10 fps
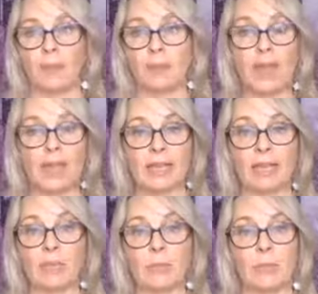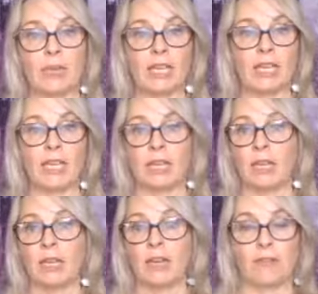pain in your body,
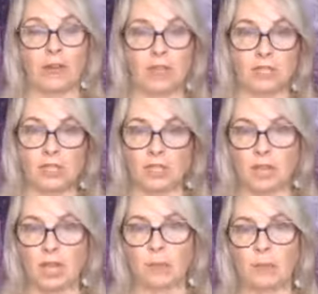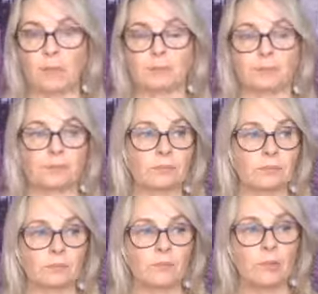a relationship,
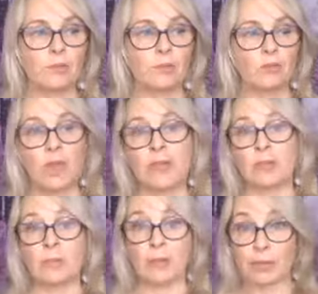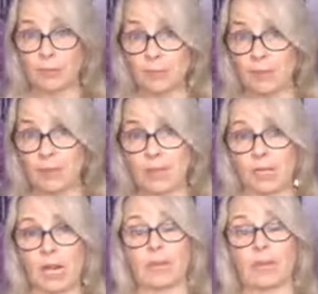you're trying to build something
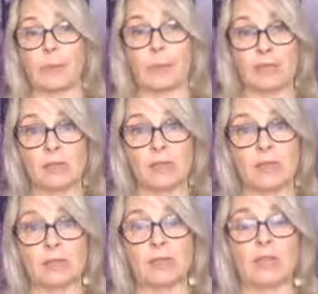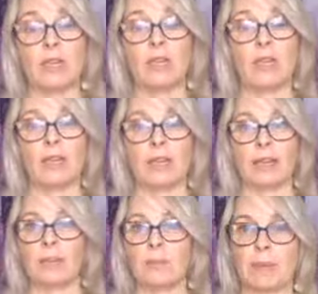like your business,
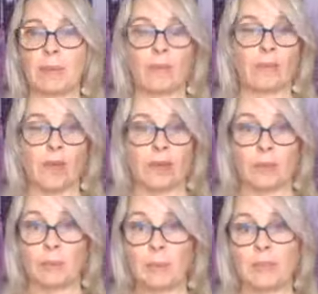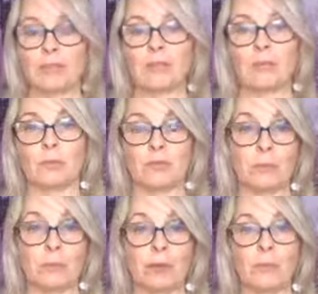like maybe you're writing books and you want to
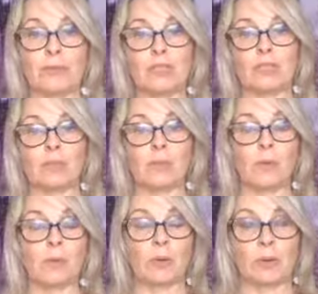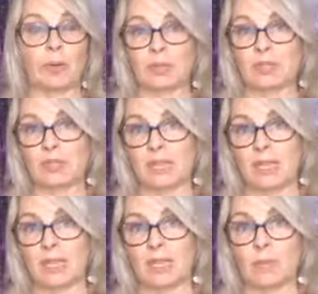be published or you want more people to
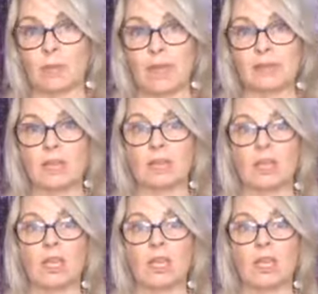see your message.